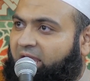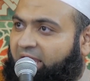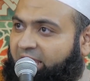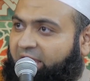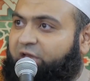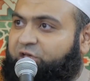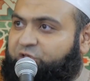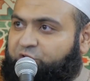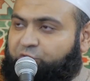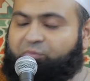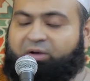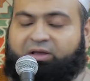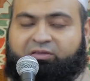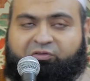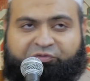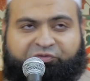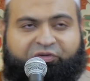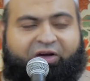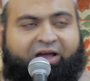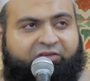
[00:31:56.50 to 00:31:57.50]
each
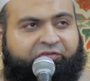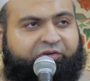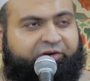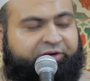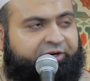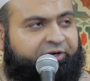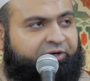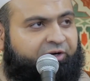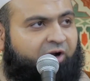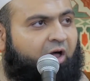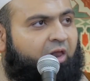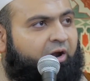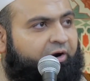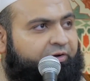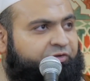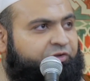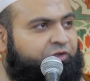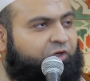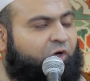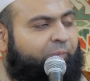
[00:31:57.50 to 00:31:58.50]
month,
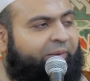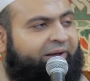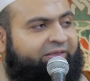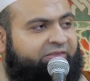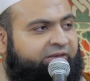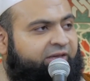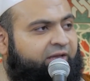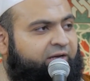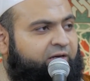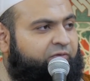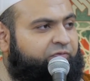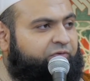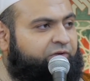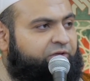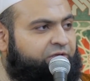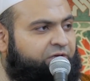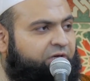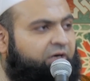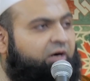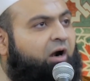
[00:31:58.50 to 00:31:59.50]
$500, you know, by the end of
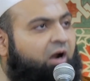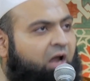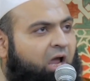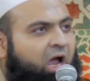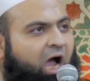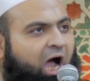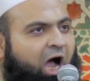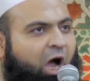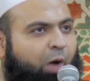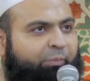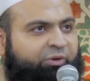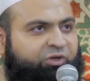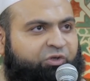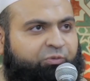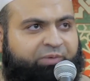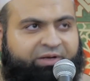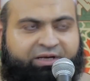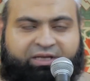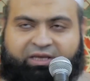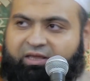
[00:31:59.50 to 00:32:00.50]
the year, how
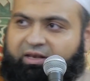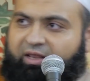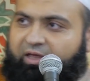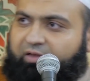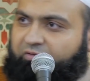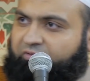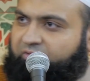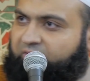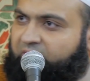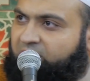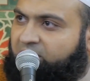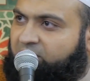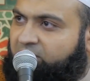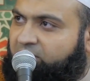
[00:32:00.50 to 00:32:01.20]
much money it is?